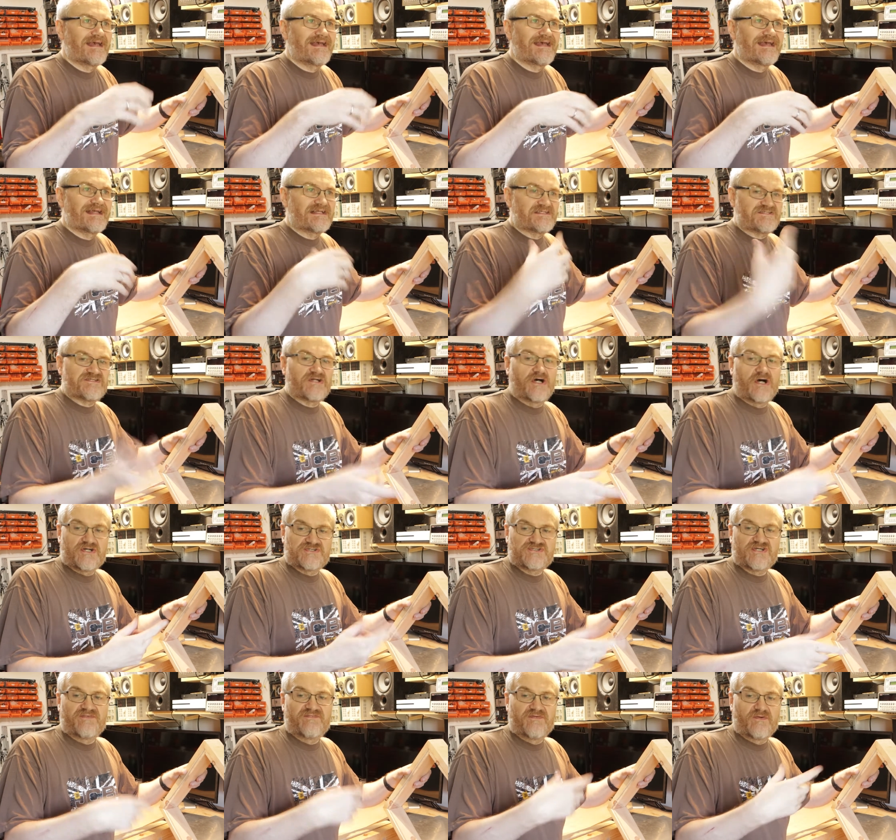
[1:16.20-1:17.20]
it
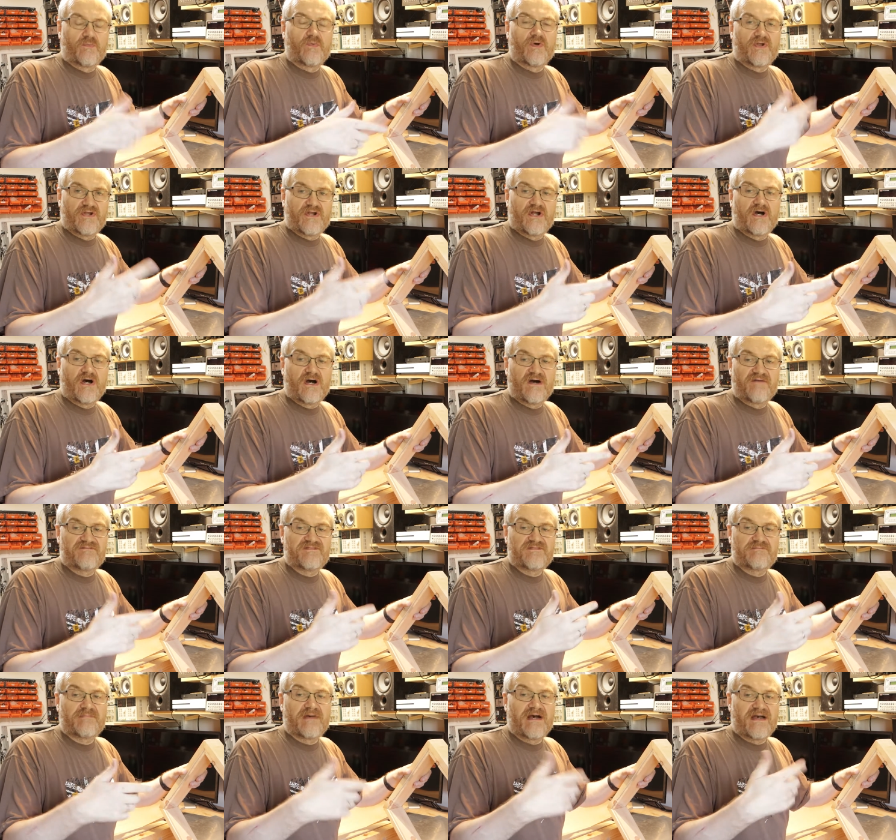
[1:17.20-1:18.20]
starts off at 1.5
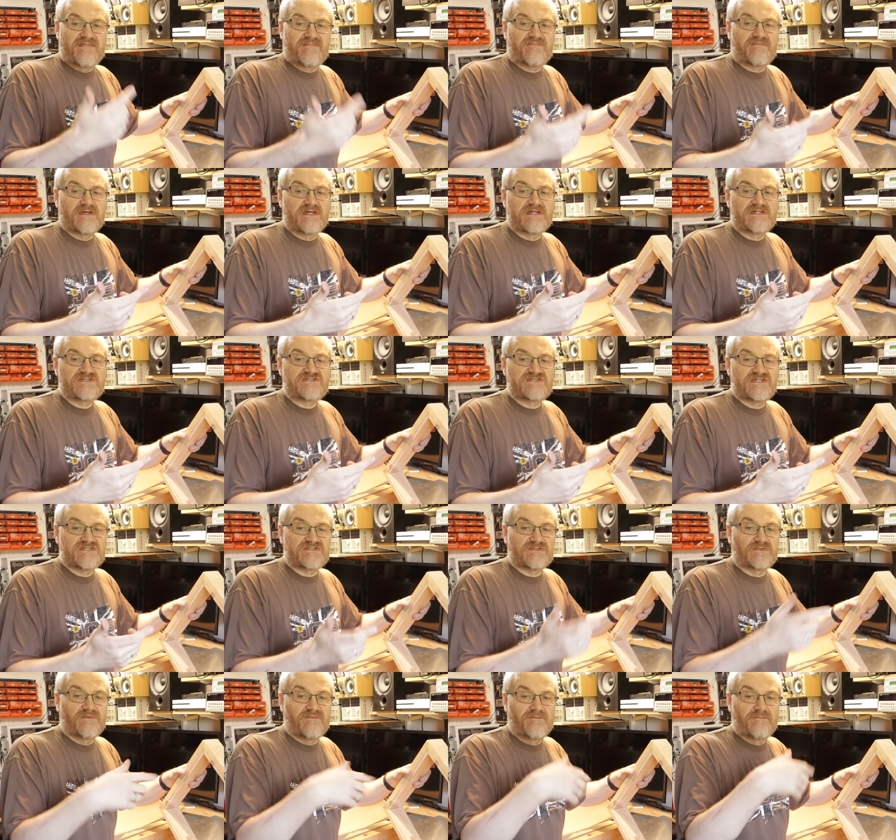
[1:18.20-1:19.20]
by 3 inches,
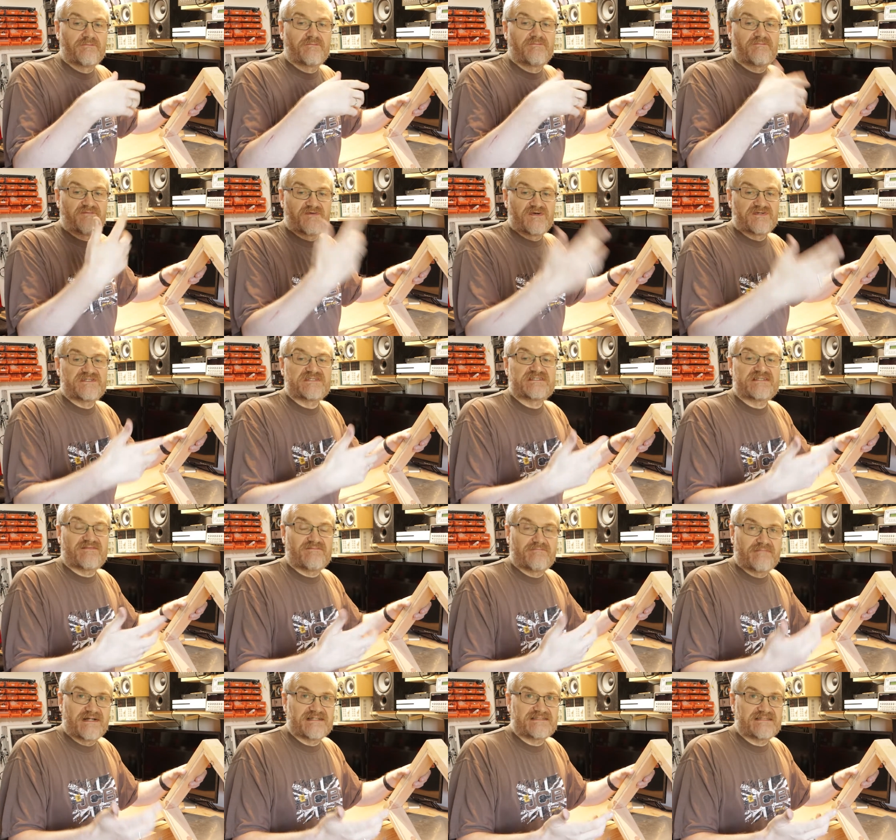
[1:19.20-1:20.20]
or
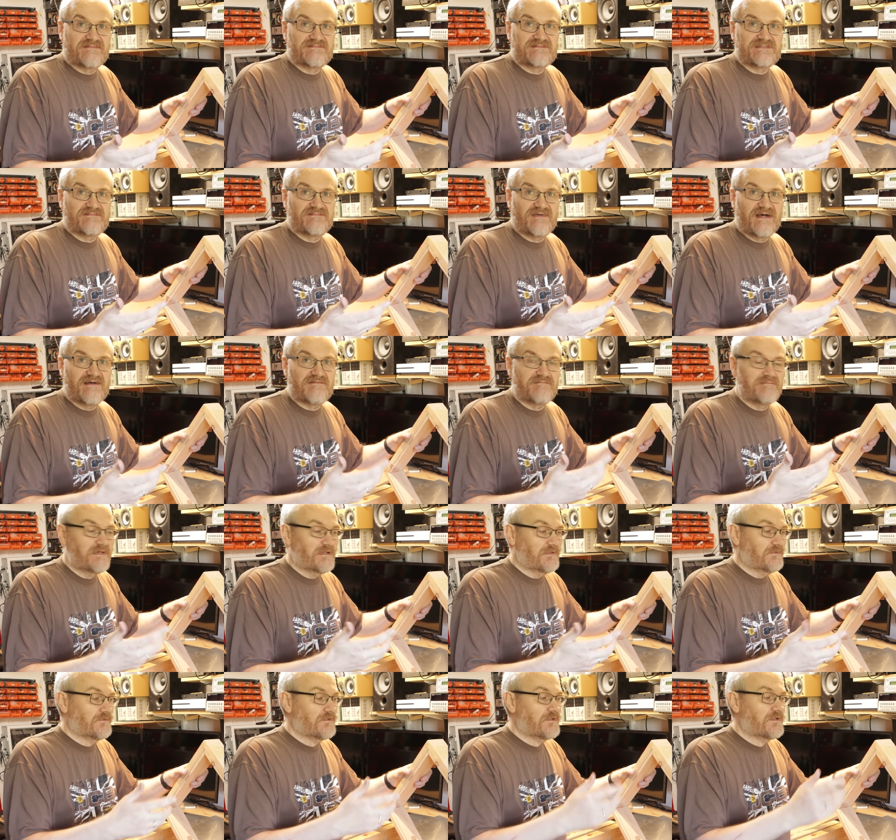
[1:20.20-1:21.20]
37 by 75
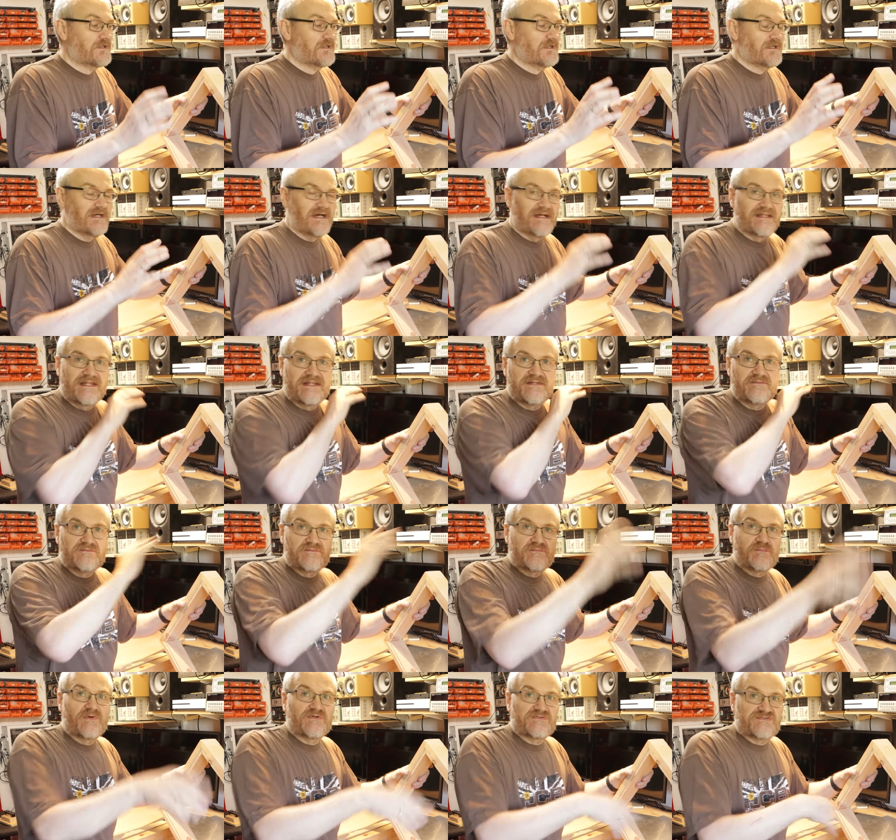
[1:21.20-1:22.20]
mil, and then
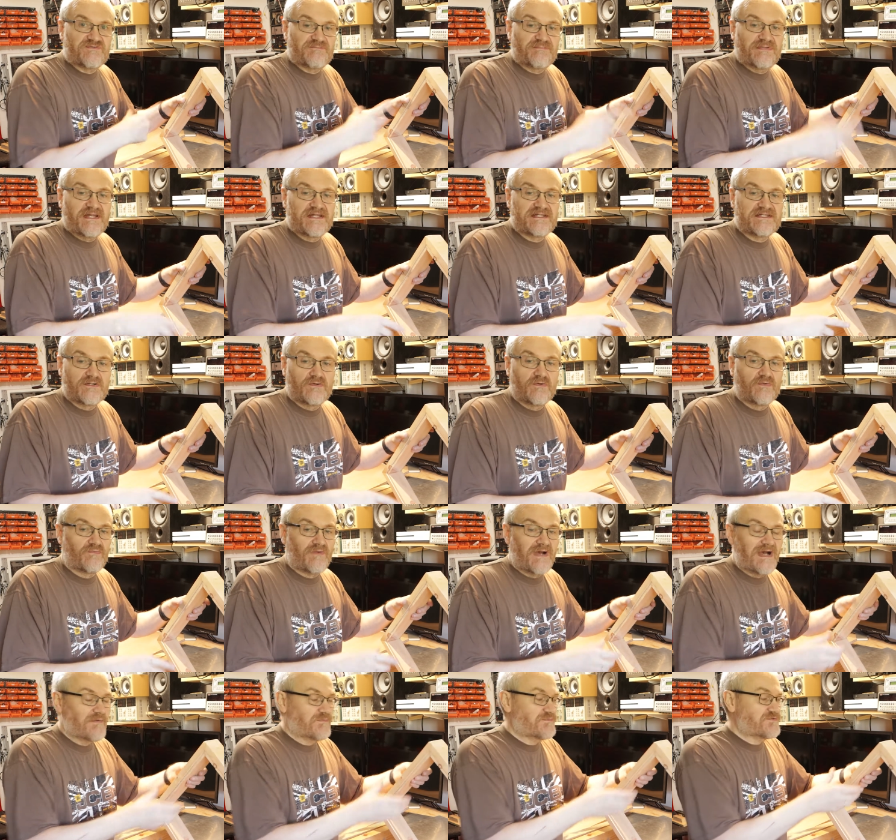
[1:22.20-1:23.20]
once they've planed it all
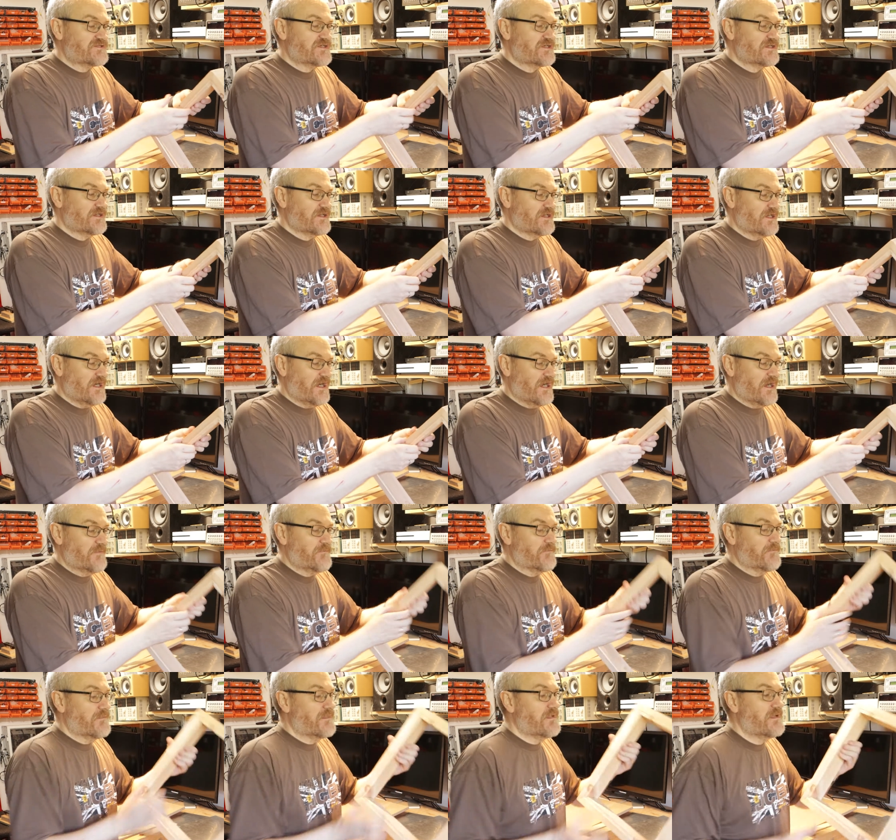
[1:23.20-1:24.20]
round,
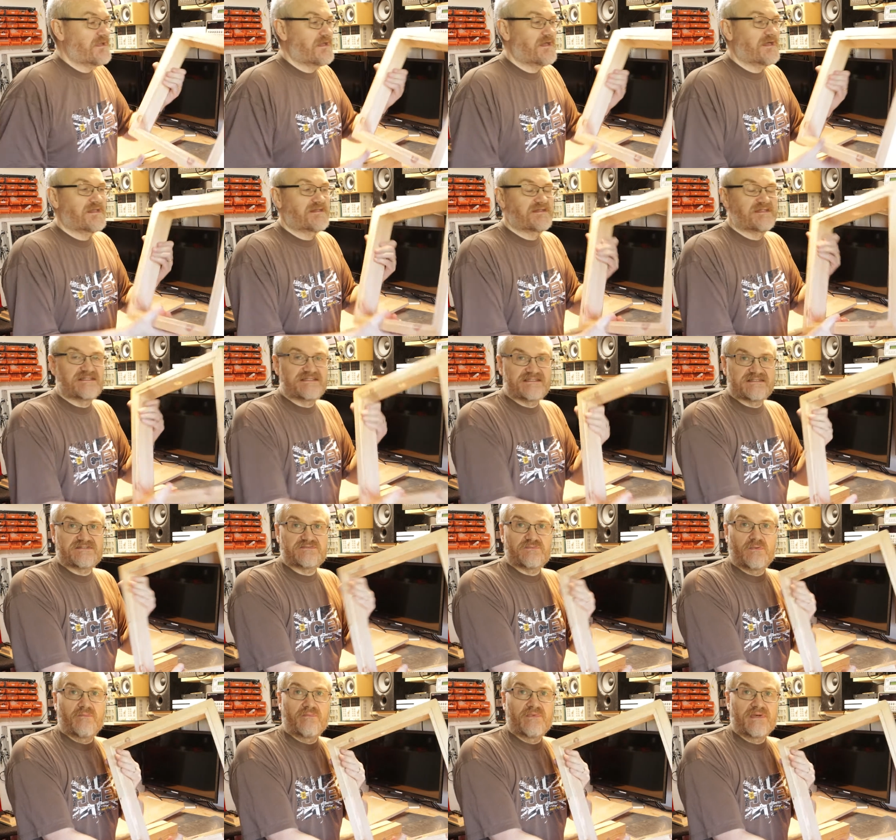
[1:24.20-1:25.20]
this is
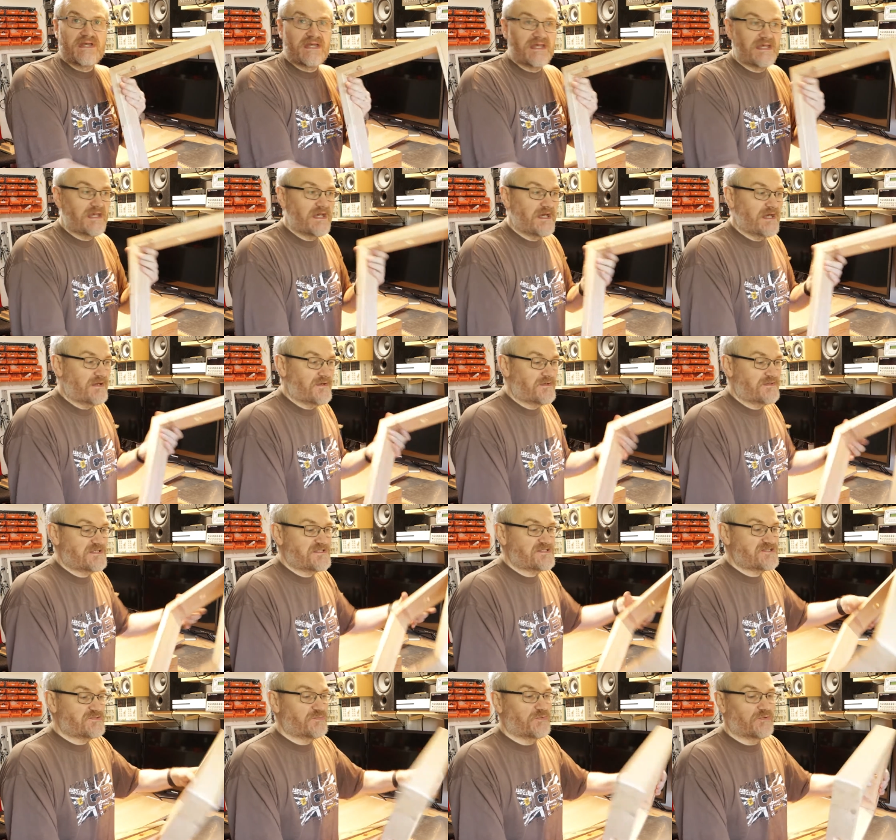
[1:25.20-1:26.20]
what we this
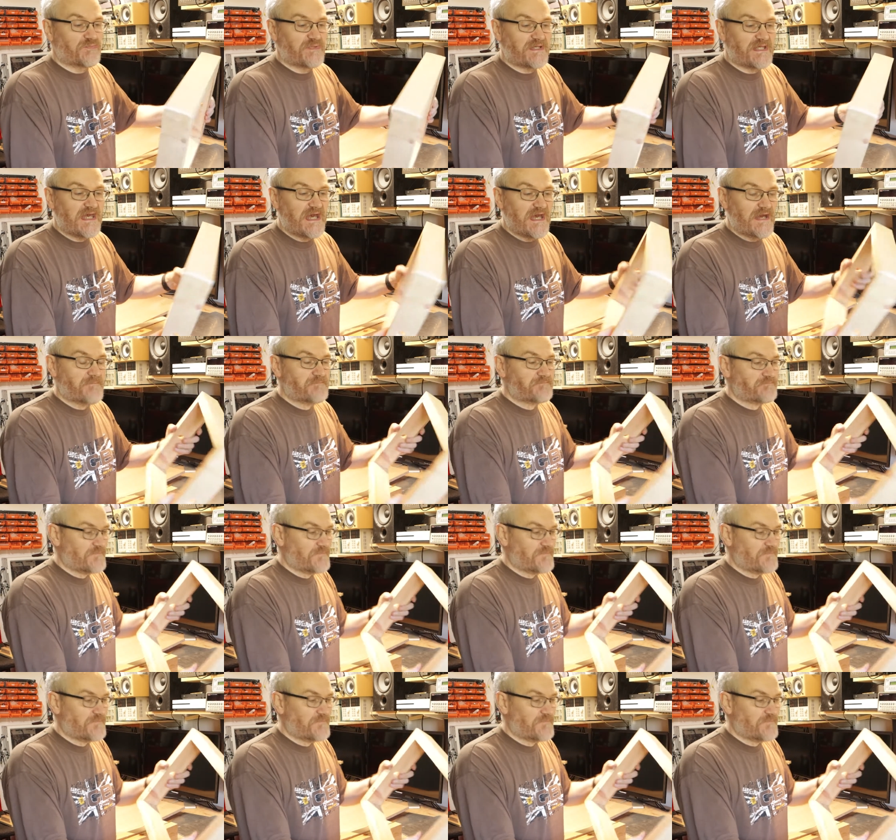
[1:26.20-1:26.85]
is the wood we get.